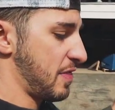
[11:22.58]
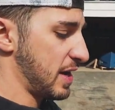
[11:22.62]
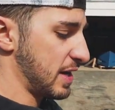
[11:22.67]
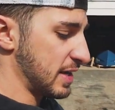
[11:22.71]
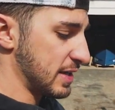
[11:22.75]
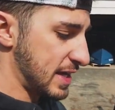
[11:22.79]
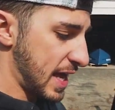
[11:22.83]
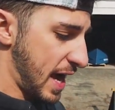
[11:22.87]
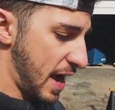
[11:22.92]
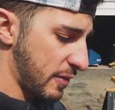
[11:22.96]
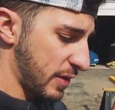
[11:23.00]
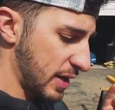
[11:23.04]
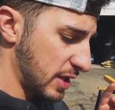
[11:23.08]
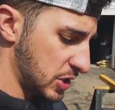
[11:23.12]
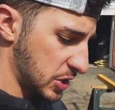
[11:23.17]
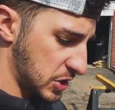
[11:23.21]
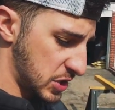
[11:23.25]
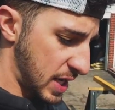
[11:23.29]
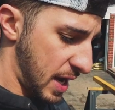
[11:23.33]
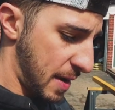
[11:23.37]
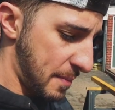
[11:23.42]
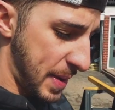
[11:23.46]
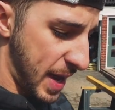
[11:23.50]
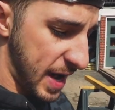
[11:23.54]
thing down. I
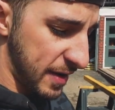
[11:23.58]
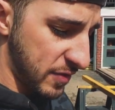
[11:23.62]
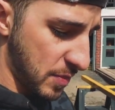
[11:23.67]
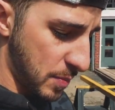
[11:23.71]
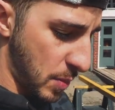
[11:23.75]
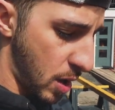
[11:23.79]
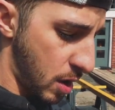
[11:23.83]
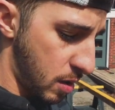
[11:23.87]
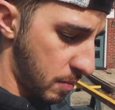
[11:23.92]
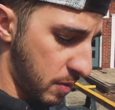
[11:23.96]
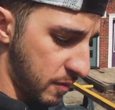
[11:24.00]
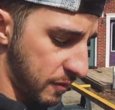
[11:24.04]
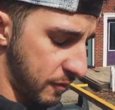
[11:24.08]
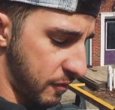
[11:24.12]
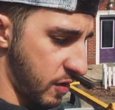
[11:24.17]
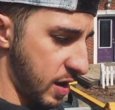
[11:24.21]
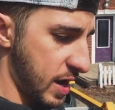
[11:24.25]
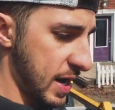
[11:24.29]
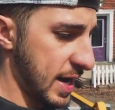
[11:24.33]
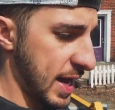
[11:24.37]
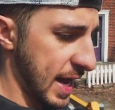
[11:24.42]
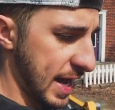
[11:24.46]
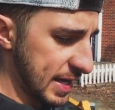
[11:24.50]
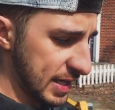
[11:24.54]
just got back from Harbor
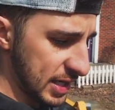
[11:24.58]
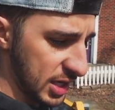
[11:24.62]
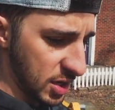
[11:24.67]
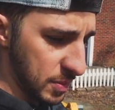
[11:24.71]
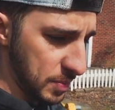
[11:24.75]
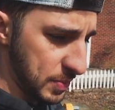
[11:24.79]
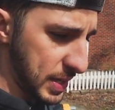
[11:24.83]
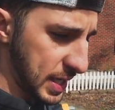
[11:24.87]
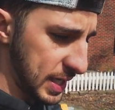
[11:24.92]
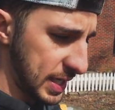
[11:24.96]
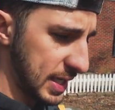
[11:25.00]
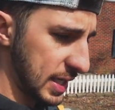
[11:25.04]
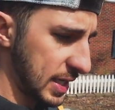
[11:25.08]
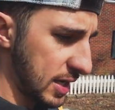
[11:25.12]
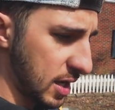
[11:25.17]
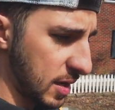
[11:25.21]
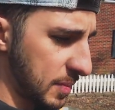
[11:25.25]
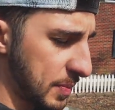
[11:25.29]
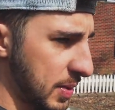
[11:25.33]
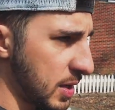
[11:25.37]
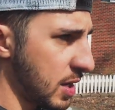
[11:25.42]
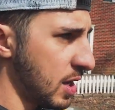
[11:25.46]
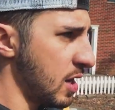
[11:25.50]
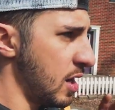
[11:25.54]
Freight. I ended up picking
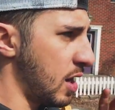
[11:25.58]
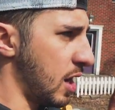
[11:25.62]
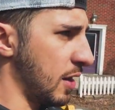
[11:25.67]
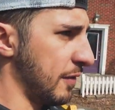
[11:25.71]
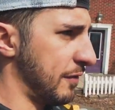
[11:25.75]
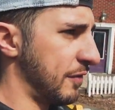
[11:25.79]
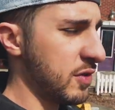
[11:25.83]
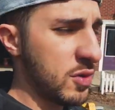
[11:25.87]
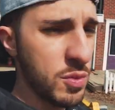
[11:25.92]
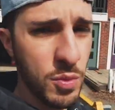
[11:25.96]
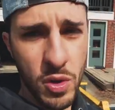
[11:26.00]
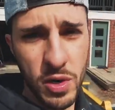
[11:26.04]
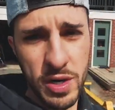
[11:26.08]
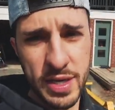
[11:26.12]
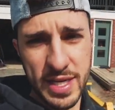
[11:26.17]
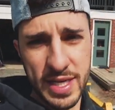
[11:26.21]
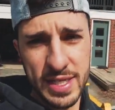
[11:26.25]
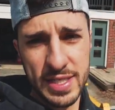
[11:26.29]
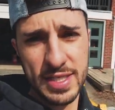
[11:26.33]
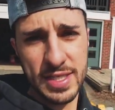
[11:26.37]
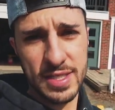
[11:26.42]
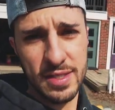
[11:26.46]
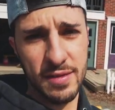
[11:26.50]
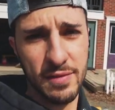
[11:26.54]
up a few more
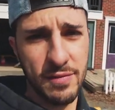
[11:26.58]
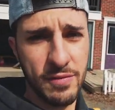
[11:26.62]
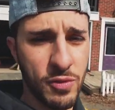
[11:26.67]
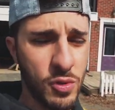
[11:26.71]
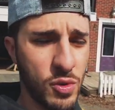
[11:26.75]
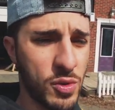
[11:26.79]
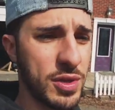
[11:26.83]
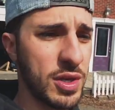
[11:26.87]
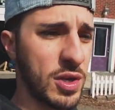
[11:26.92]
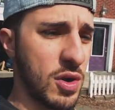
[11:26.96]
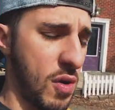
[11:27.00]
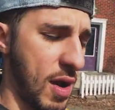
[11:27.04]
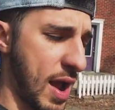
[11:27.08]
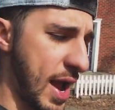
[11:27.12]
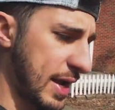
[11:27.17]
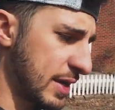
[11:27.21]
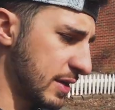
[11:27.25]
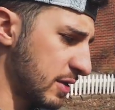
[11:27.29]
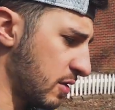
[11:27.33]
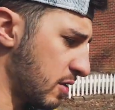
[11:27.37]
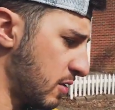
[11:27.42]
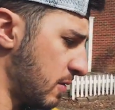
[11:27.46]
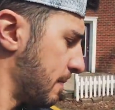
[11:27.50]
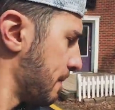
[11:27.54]
discs for the
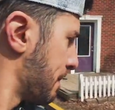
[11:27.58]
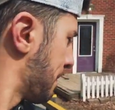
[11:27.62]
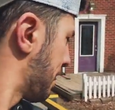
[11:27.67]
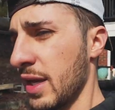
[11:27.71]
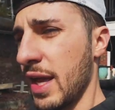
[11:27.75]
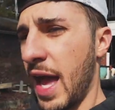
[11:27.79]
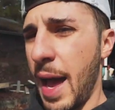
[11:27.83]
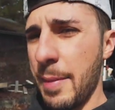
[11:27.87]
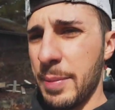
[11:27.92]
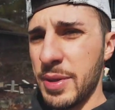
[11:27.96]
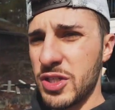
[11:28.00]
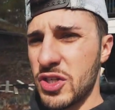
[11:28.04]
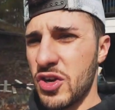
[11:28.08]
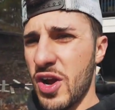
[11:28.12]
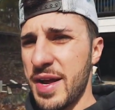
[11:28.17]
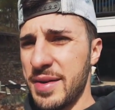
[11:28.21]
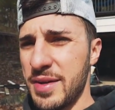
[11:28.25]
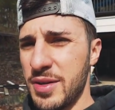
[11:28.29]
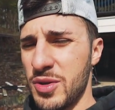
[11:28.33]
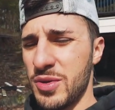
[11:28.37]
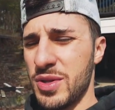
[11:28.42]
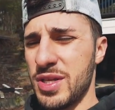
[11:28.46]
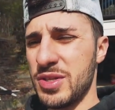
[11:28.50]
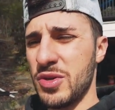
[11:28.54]
grinder. I've been trying
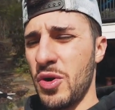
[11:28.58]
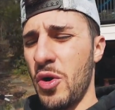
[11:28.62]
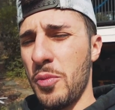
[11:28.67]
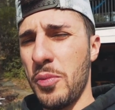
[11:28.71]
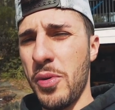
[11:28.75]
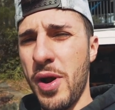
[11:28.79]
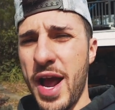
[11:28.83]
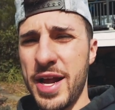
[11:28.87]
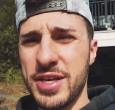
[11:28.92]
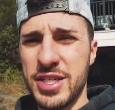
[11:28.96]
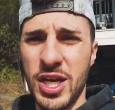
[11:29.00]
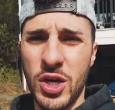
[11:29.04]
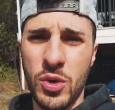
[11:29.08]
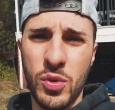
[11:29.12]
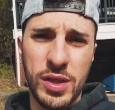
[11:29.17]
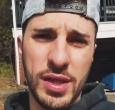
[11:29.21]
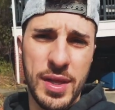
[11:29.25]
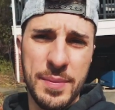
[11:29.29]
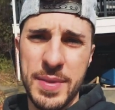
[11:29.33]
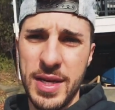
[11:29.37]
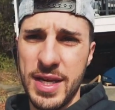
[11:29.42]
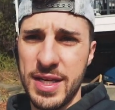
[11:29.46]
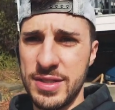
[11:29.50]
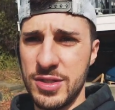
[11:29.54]
to do this whole project with
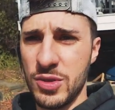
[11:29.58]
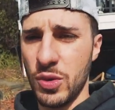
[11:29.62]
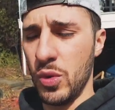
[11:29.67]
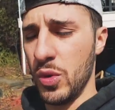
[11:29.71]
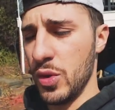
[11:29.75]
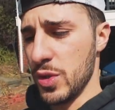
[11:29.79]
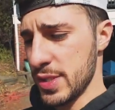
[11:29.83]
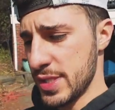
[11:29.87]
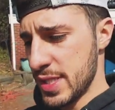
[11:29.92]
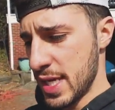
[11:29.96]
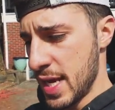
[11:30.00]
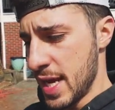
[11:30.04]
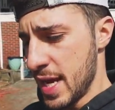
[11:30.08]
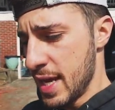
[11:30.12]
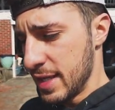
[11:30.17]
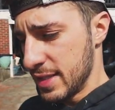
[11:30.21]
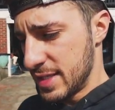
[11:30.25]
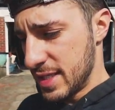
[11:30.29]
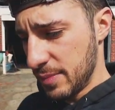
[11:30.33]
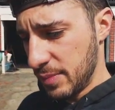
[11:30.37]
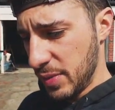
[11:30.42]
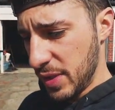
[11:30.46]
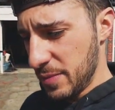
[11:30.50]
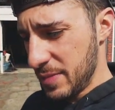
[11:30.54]
limited tools
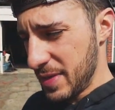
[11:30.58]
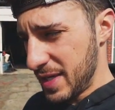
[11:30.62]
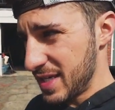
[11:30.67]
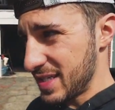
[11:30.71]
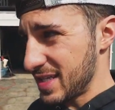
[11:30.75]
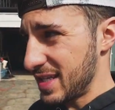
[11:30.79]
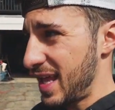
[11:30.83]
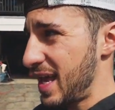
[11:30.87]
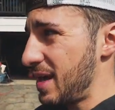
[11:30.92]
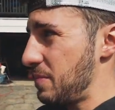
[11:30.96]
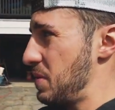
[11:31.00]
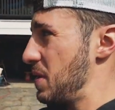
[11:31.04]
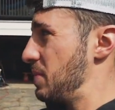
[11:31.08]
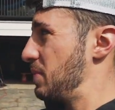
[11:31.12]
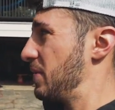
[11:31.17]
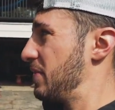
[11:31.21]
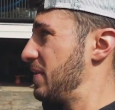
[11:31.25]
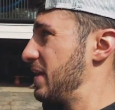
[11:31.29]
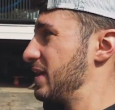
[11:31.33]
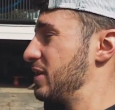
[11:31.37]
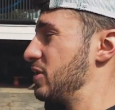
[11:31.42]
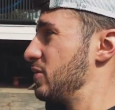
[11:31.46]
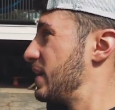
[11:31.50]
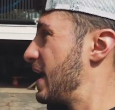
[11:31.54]
simply because a lot of people
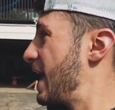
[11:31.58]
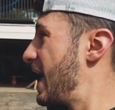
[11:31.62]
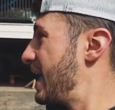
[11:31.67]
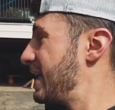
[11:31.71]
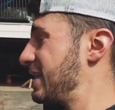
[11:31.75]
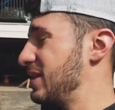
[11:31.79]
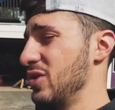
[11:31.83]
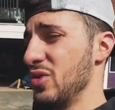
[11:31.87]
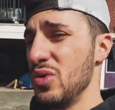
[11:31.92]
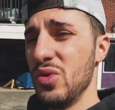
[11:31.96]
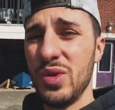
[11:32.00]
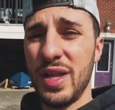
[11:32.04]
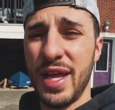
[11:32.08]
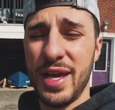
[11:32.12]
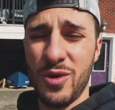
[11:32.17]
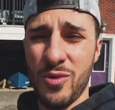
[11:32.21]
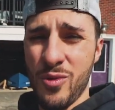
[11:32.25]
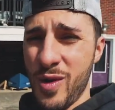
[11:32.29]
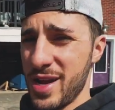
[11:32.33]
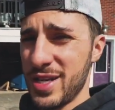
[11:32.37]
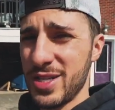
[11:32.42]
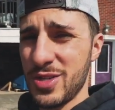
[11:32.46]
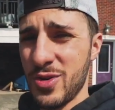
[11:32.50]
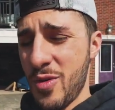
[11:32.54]
think you can't do like
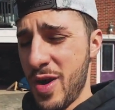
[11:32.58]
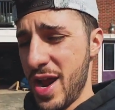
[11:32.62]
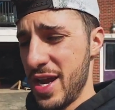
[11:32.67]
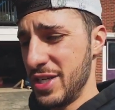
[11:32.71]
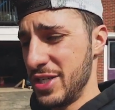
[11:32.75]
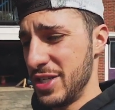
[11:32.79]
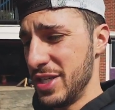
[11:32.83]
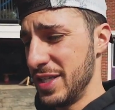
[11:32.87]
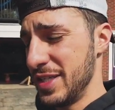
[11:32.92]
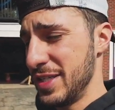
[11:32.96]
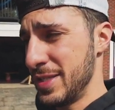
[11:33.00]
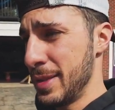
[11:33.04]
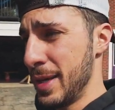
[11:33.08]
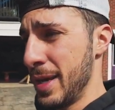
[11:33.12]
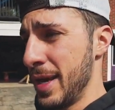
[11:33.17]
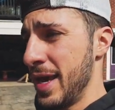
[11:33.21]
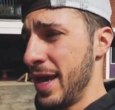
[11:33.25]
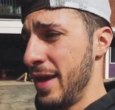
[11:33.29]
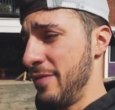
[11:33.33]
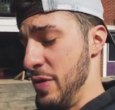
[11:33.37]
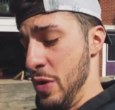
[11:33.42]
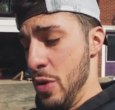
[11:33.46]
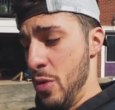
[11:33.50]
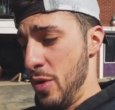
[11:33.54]
restorations
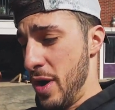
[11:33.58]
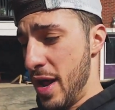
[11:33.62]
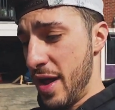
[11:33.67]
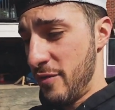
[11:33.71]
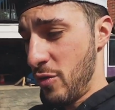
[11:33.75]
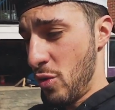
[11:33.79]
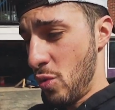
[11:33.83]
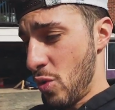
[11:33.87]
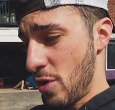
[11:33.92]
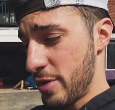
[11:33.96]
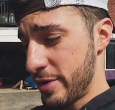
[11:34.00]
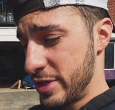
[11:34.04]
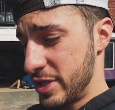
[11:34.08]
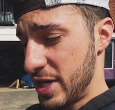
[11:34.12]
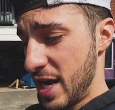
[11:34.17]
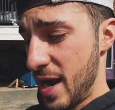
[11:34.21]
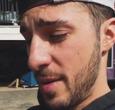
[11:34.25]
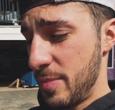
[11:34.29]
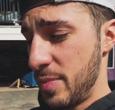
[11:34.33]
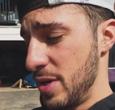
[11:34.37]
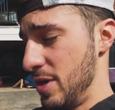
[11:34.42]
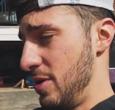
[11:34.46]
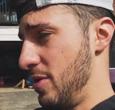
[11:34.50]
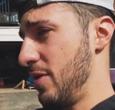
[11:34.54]
if you don't have a
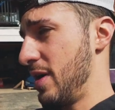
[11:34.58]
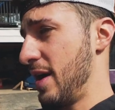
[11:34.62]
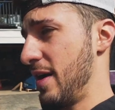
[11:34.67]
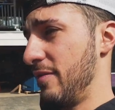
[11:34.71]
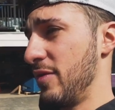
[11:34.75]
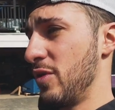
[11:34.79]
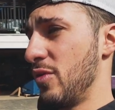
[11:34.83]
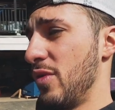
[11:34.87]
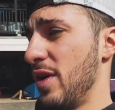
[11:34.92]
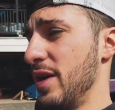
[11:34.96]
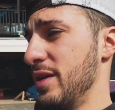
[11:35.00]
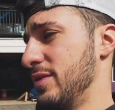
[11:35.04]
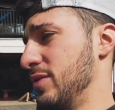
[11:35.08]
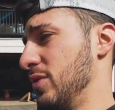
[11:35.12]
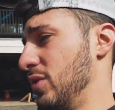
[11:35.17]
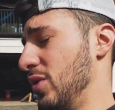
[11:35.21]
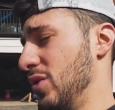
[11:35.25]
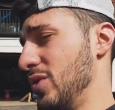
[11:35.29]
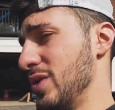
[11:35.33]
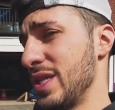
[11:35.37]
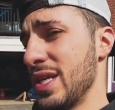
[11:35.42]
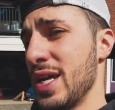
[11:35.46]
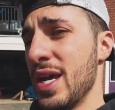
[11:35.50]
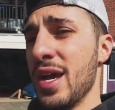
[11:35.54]
workshop or you don't have the right
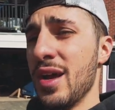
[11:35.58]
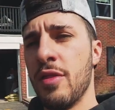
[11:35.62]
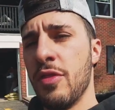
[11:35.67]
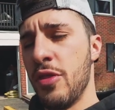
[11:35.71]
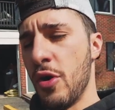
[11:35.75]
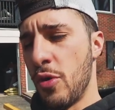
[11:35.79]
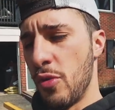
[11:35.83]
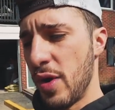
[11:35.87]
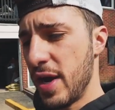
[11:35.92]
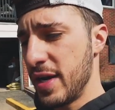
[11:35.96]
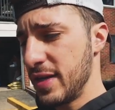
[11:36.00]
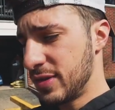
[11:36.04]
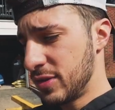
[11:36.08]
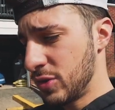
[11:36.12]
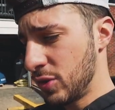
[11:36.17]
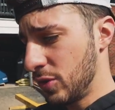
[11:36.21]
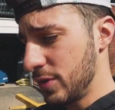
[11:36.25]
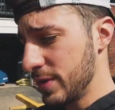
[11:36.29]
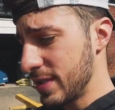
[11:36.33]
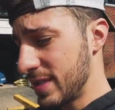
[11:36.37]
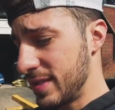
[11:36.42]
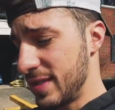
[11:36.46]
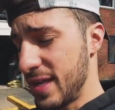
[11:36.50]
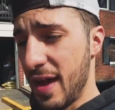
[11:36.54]
tools. The right
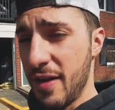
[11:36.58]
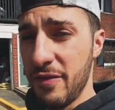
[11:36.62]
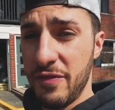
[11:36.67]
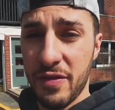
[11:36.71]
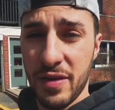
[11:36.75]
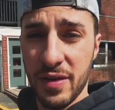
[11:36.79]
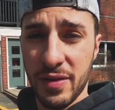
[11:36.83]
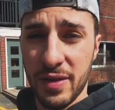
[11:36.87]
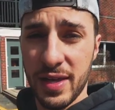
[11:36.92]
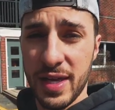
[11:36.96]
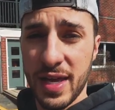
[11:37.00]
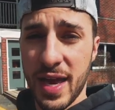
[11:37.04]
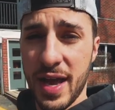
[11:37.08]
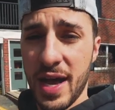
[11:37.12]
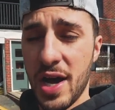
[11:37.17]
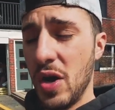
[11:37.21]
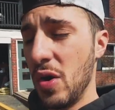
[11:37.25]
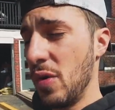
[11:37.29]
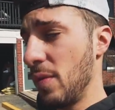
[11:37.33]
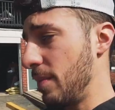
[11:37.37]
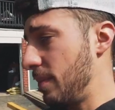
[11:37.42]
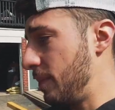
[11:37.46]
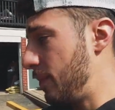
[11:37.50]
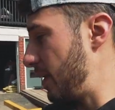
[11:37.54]
tools definitely
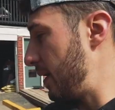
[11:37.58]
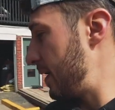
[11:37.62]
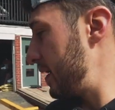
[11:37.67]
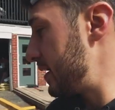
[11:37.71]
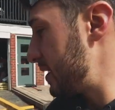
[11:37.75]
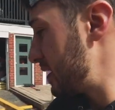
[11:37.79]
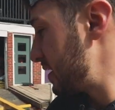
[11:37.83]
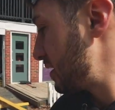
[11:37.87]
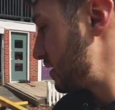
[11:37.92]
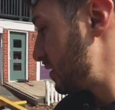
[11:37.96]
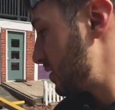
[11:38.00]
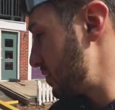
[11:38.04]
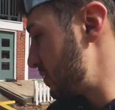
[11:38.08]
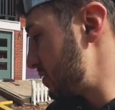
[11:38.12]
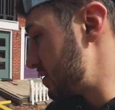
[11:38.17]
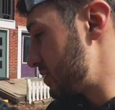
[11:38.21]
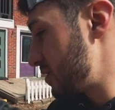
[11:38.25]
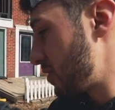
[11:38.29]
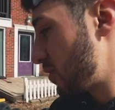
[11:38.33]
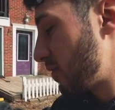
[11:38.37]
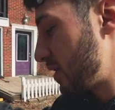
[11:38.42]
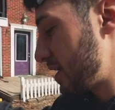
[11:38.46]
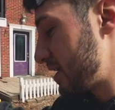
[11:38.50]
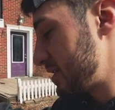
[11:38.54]
help, but there's
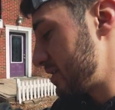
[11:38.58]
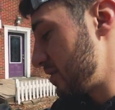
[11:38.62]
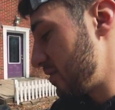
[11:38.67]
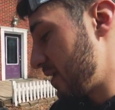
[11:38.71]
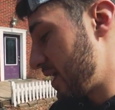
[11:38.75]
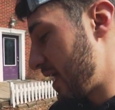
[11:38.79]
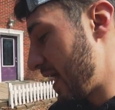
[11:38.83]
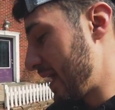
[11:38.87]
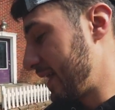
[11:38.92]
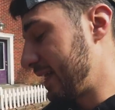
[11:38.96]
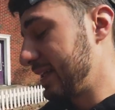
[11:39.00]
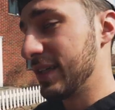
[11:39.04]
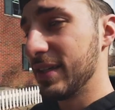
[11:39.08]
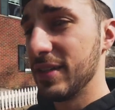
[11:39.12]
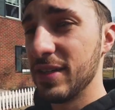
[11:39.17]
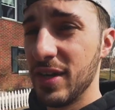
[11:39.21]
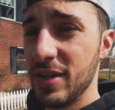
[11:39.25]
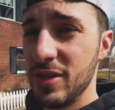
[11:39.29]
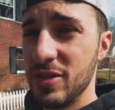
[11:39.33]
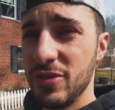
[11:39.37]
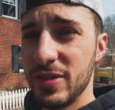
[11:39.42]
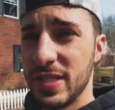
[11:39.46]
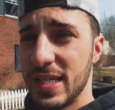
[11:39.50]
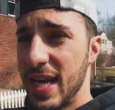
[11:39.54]
no reason you can't get it
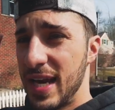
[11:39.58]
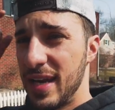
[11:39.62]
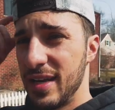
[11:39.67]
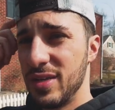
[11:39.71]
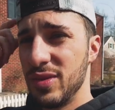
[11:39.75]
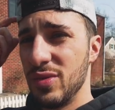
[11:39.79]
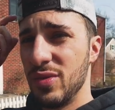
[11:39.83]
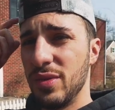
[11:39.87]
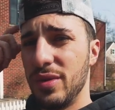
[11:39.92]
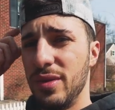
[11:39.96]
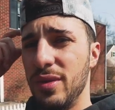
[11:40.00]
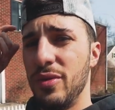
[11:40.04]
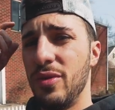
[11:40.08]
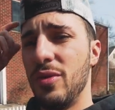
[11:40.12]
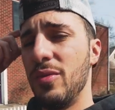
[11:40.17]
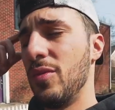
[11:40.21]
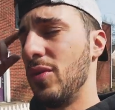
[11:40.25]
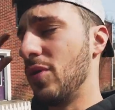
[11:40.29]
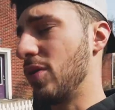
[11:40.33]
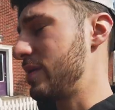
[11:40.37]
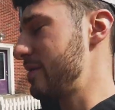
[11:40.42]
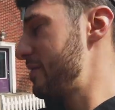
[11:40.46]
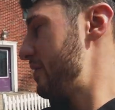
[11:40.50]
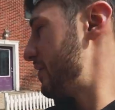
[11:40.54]
done. You just gotta do a little more